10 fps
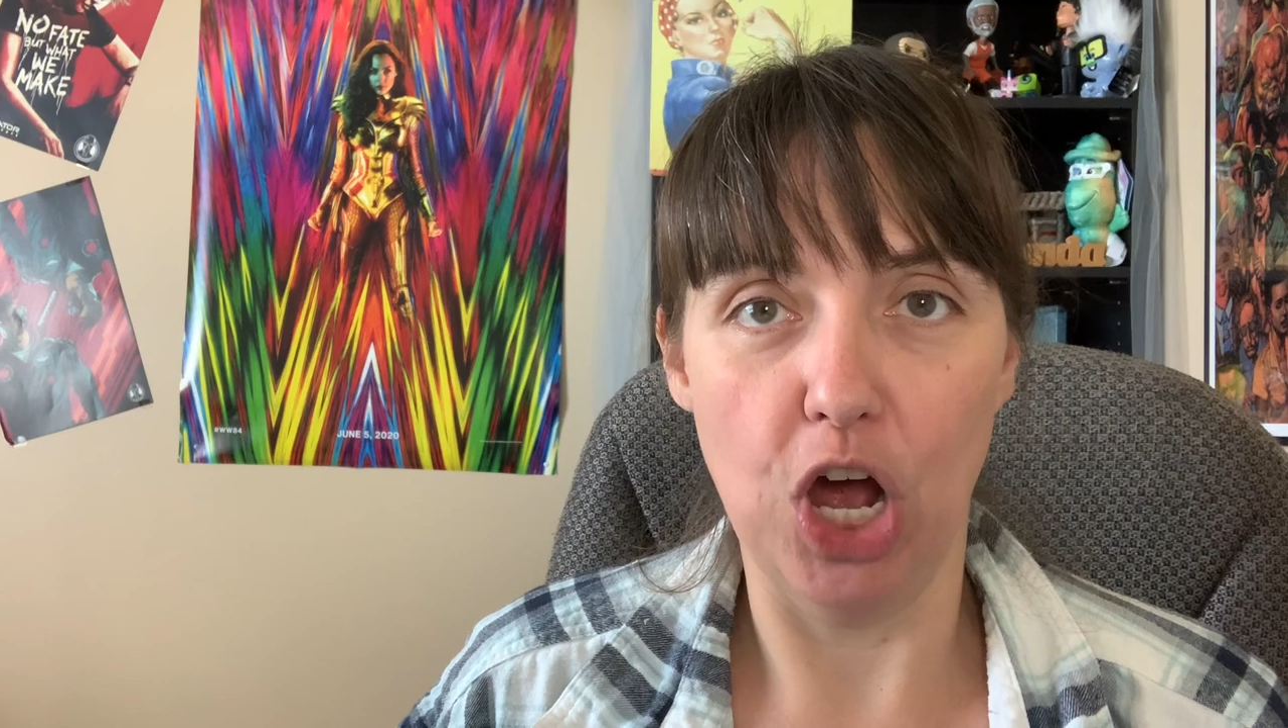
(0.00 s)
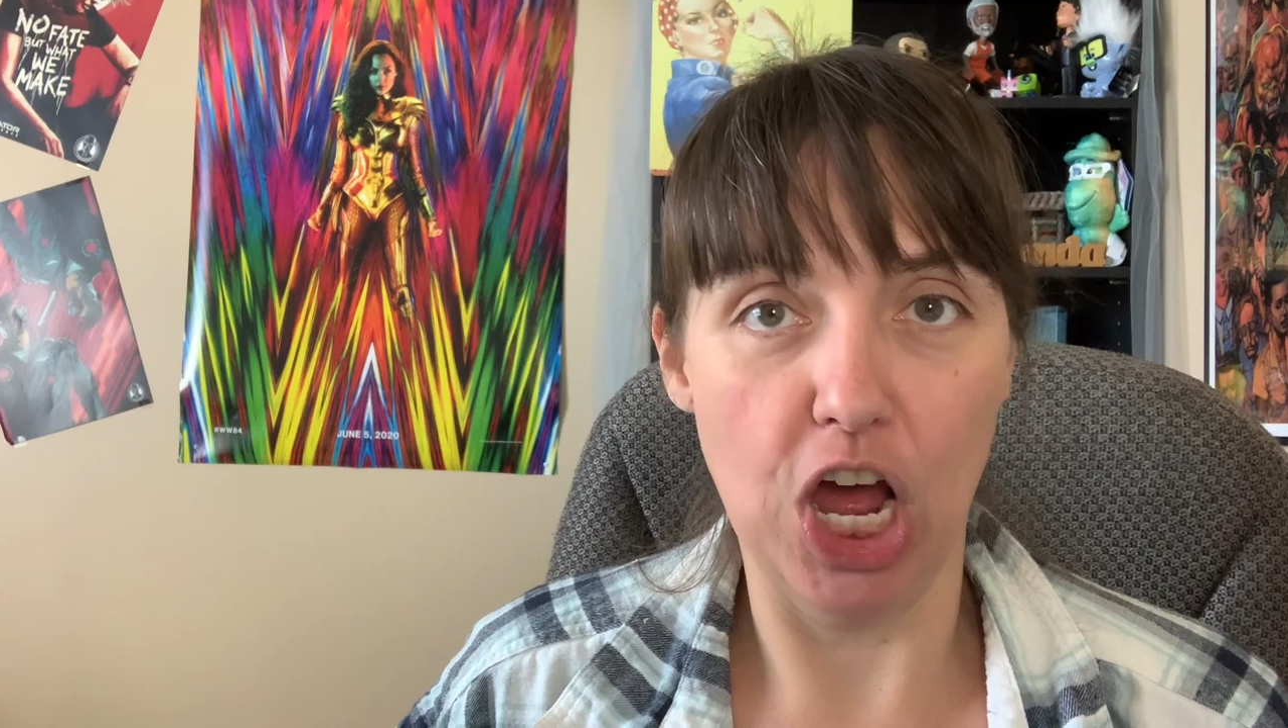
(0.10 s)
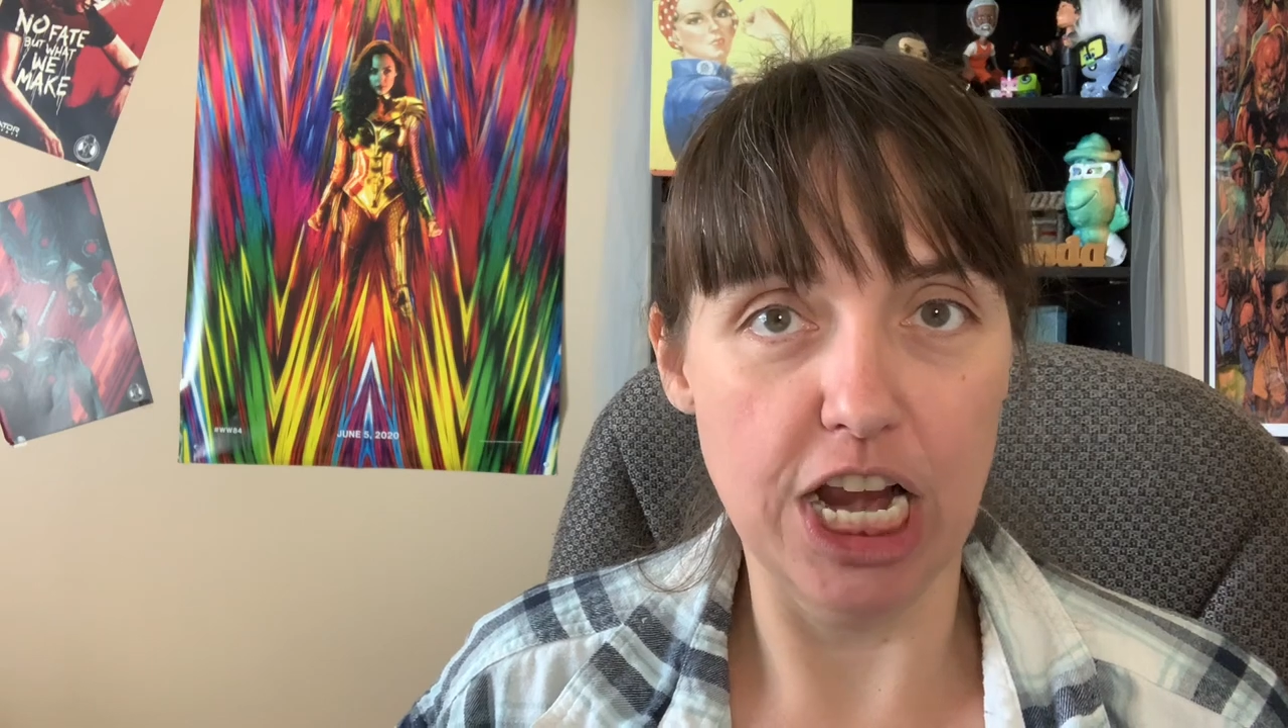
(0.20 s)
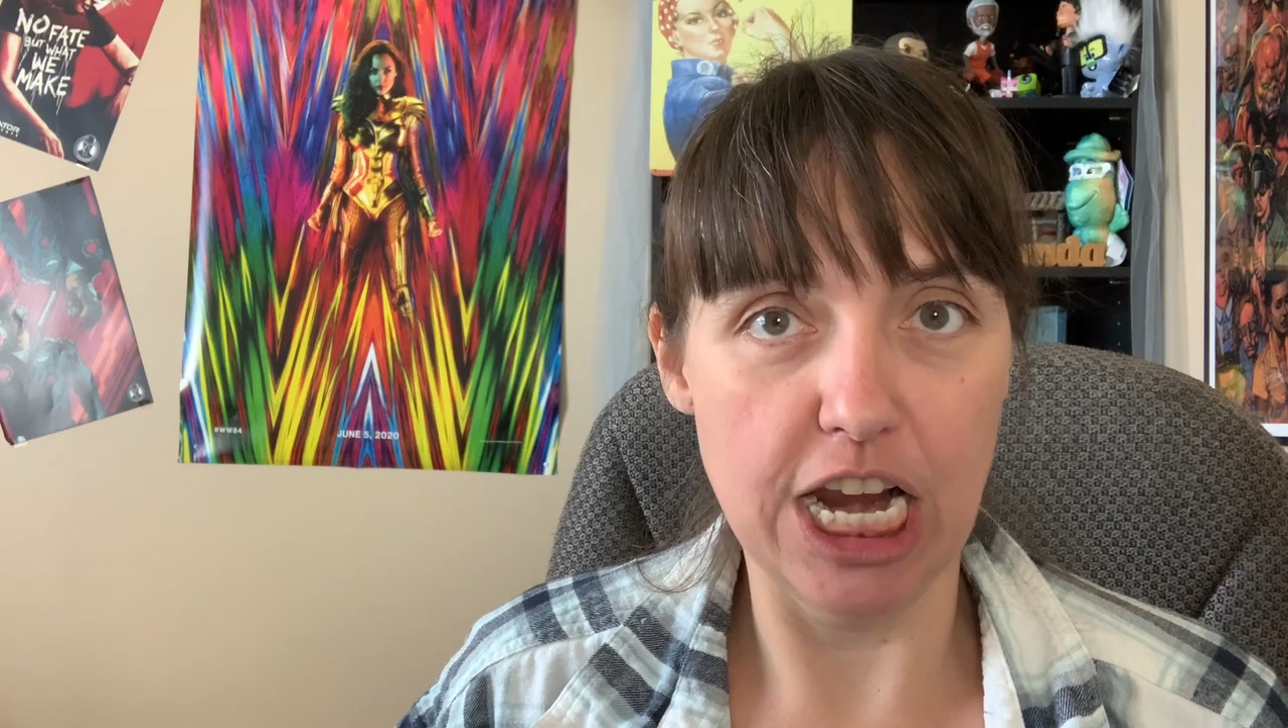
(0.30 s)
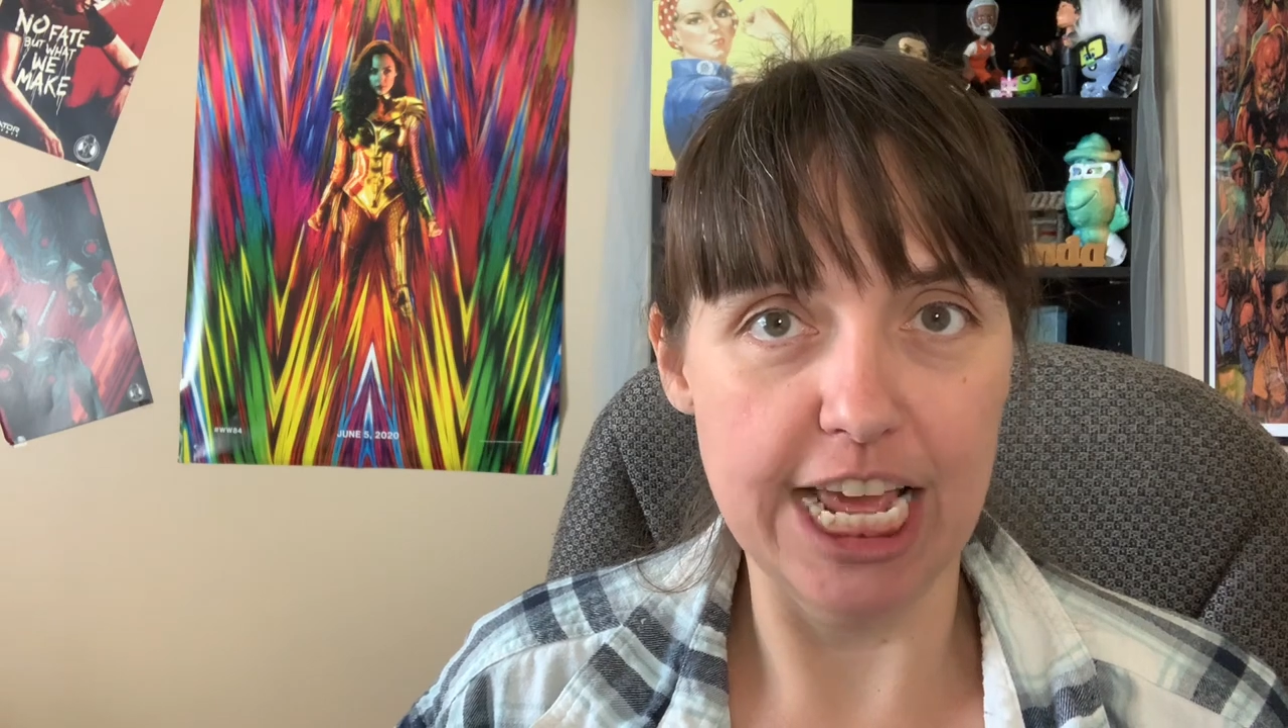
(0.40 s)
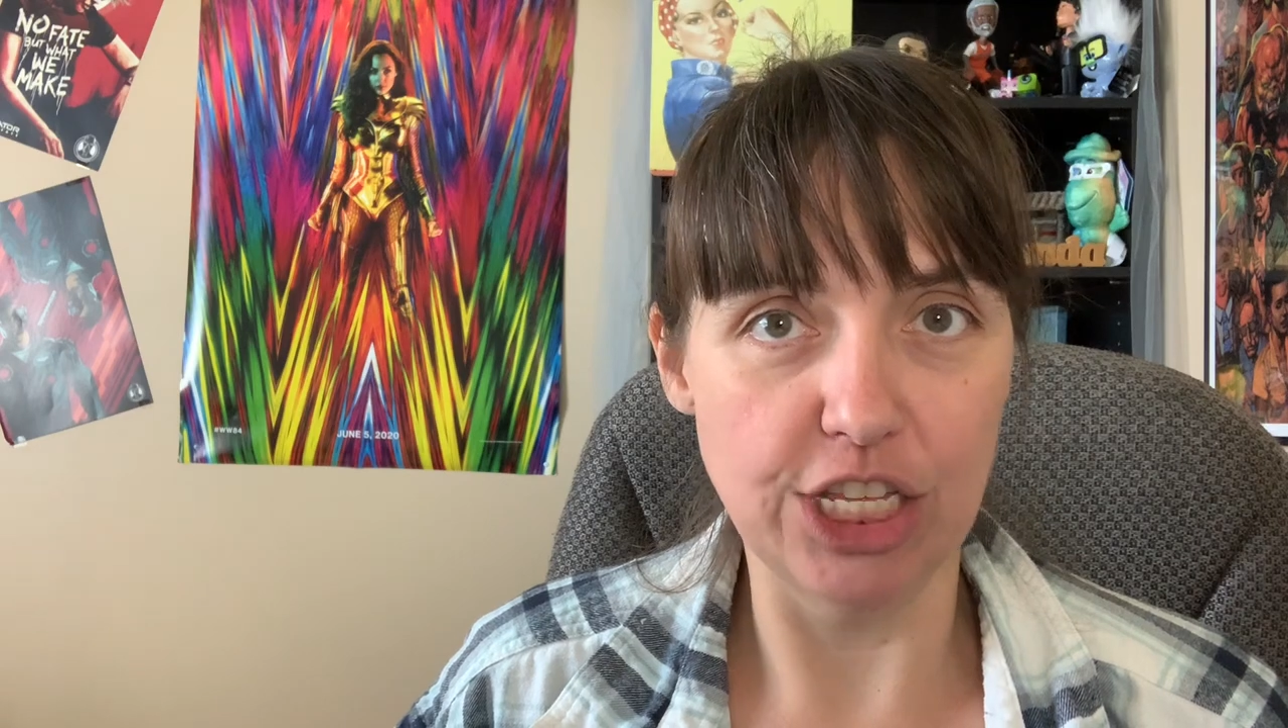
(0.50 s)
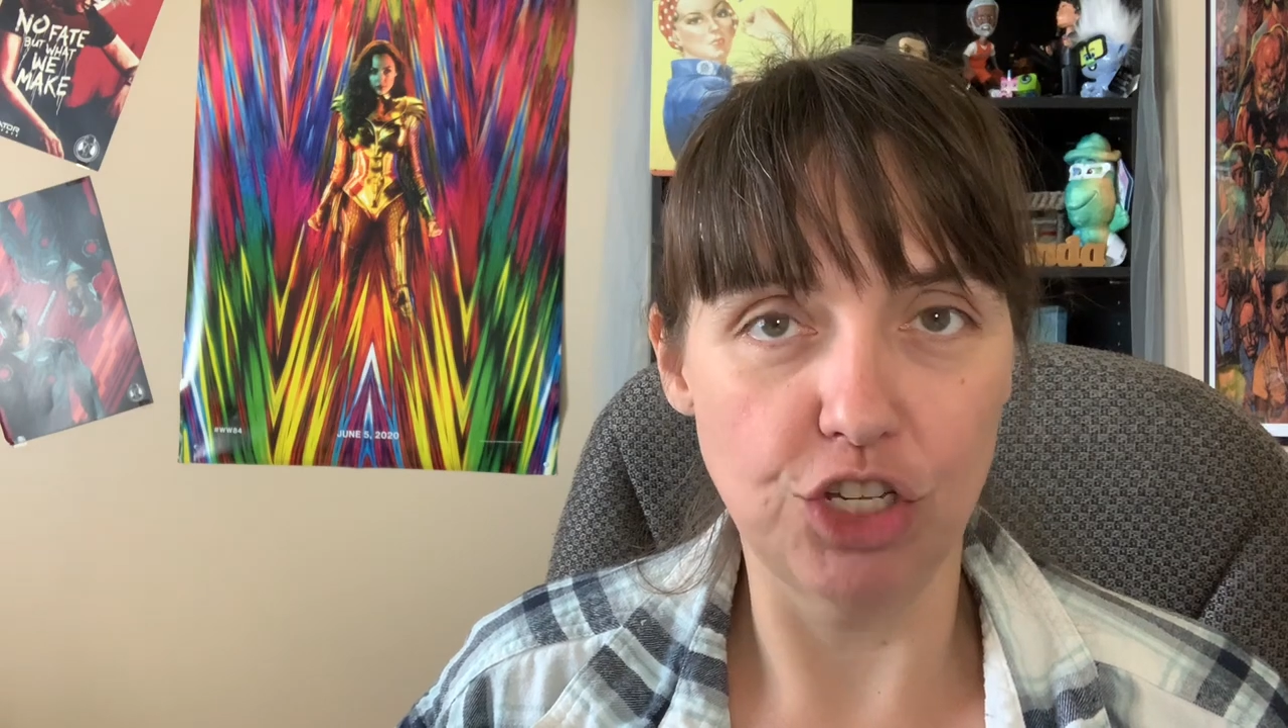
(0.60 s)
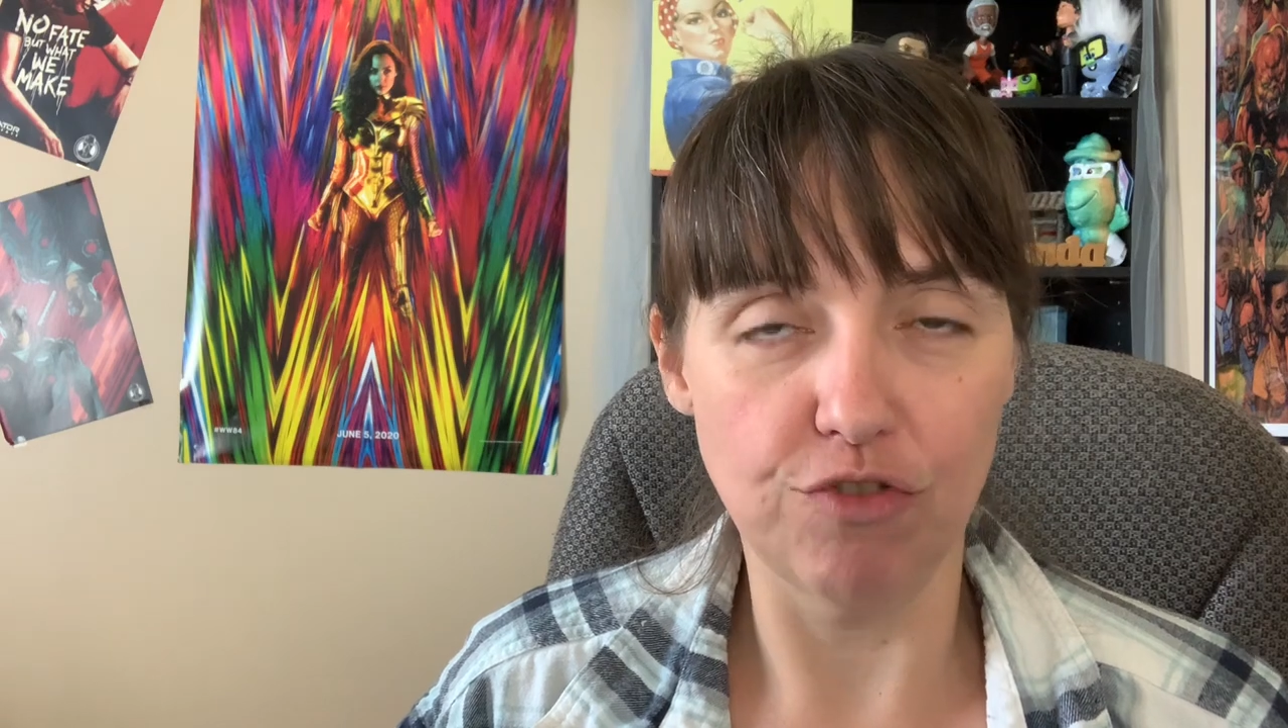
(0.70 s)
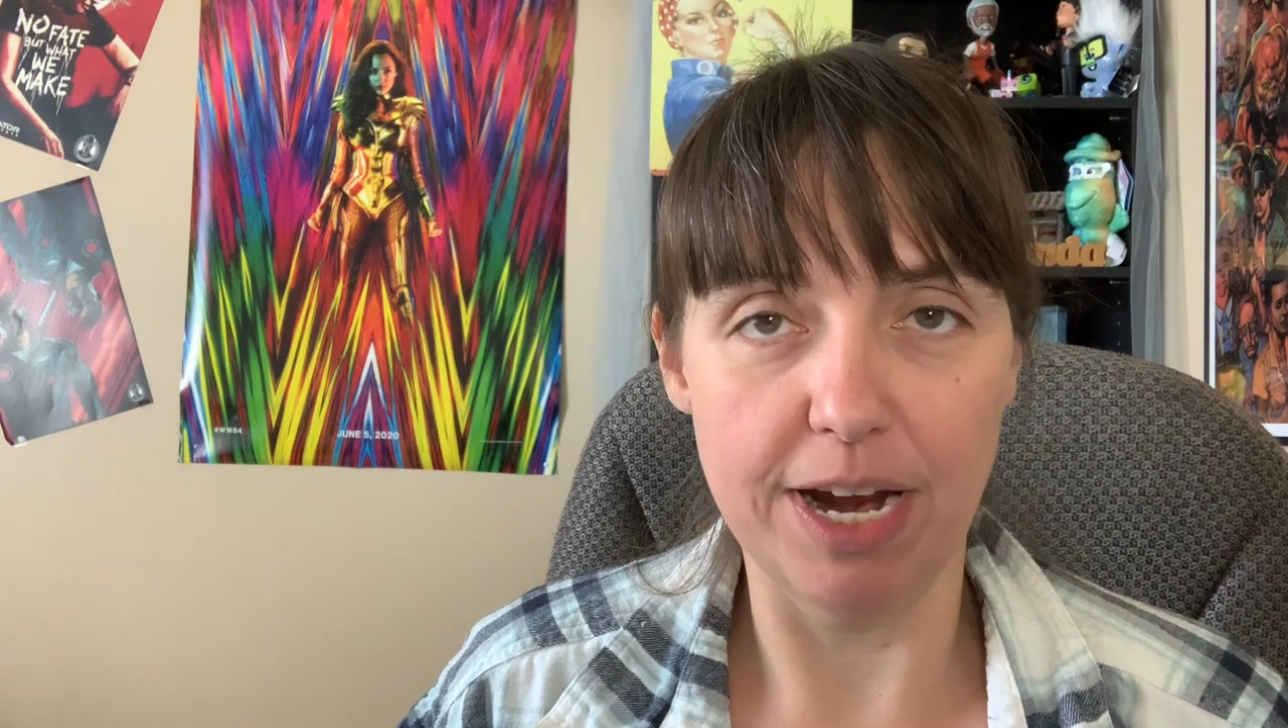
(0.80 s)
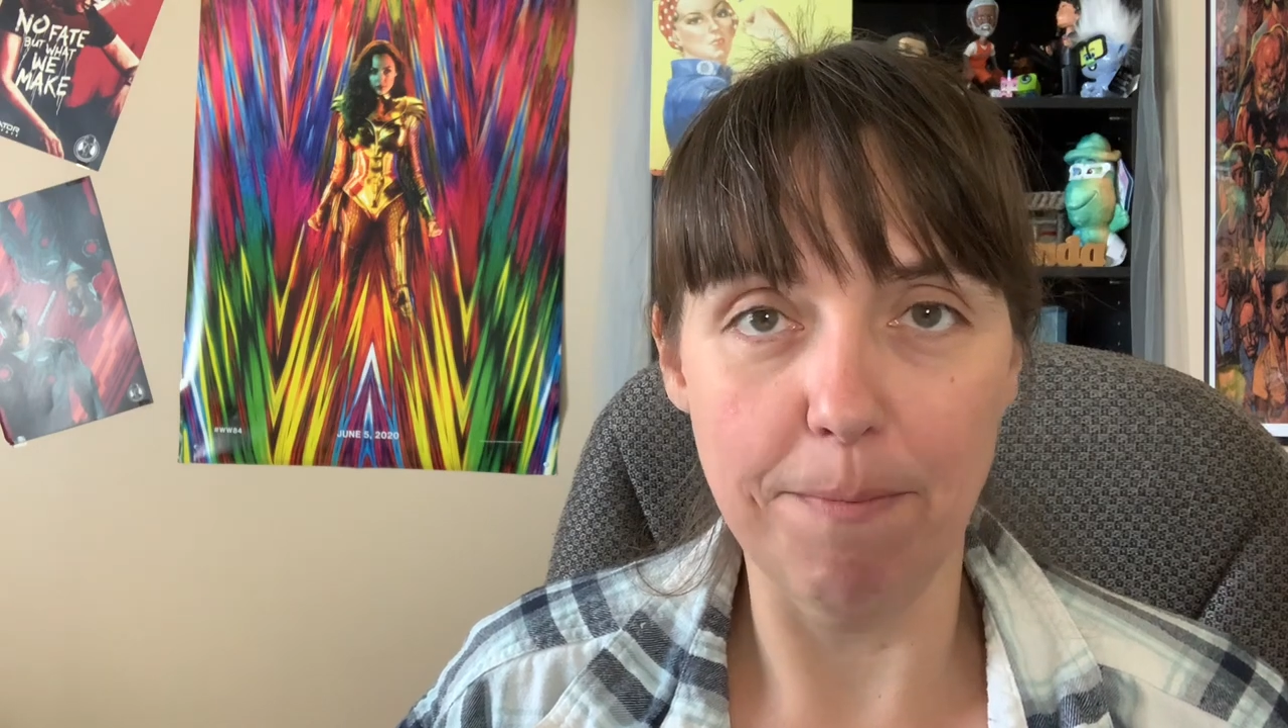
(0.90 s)
on
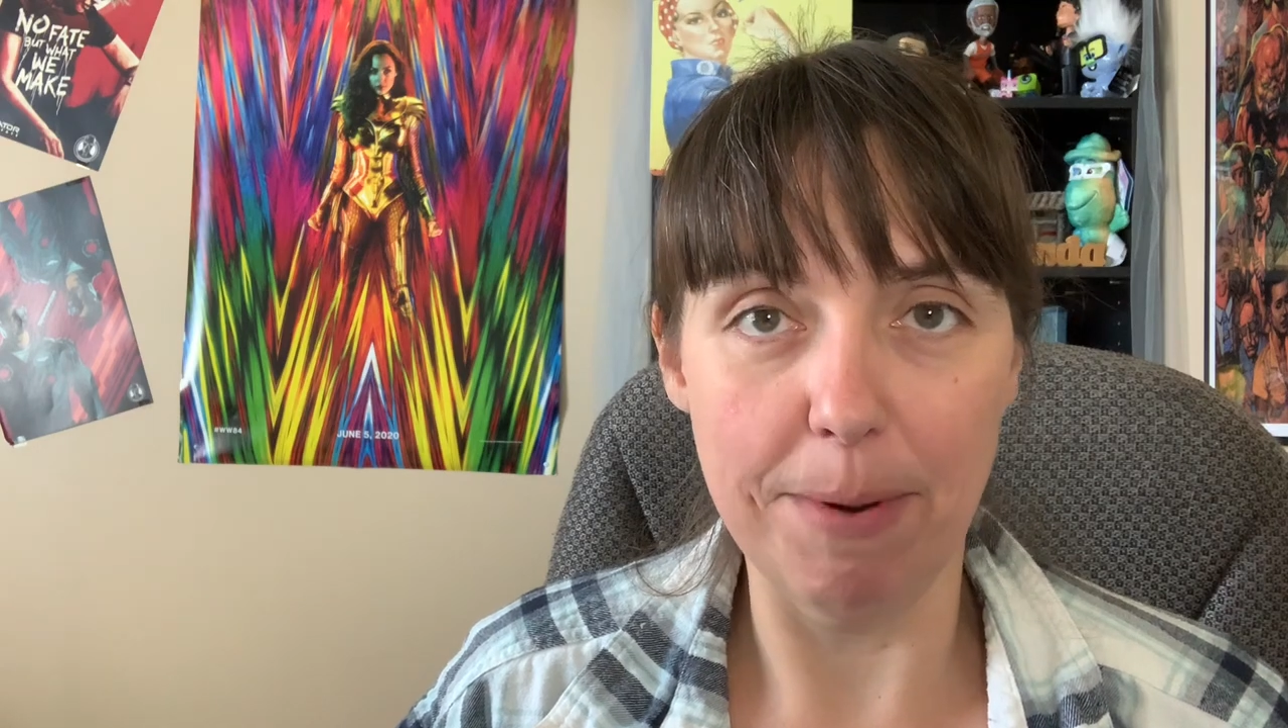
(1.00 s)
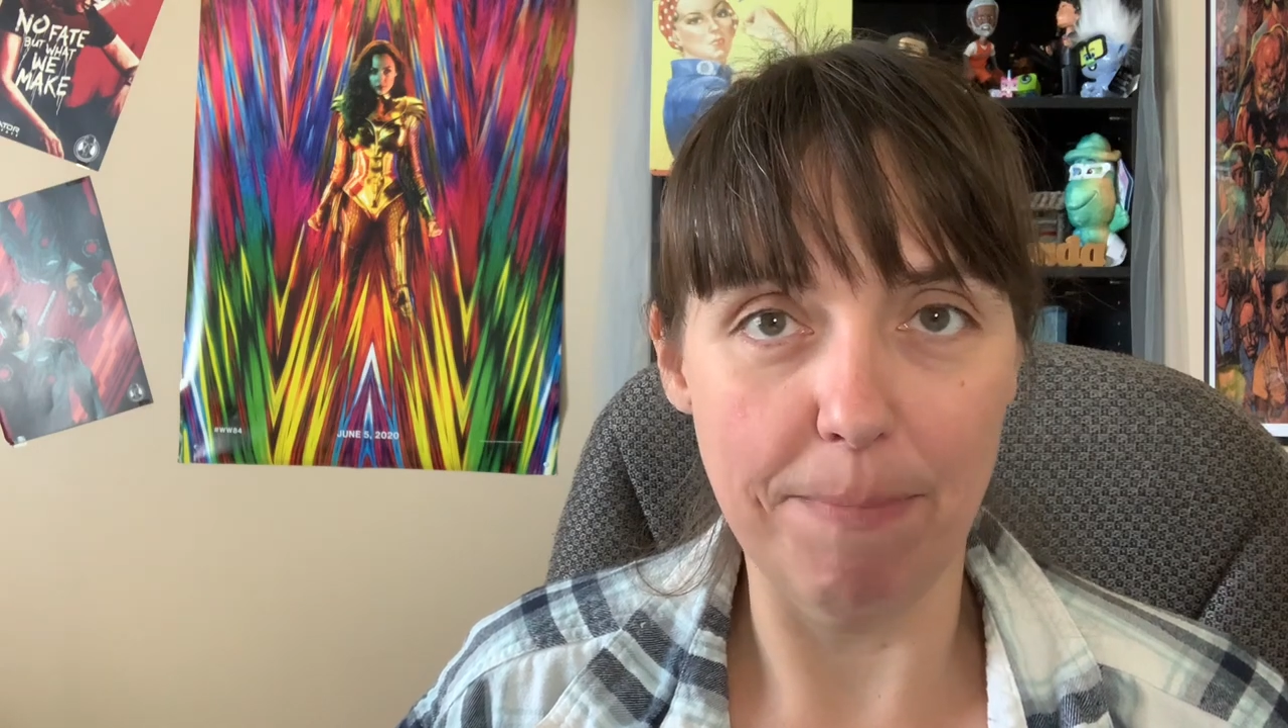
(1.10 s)
Instagram,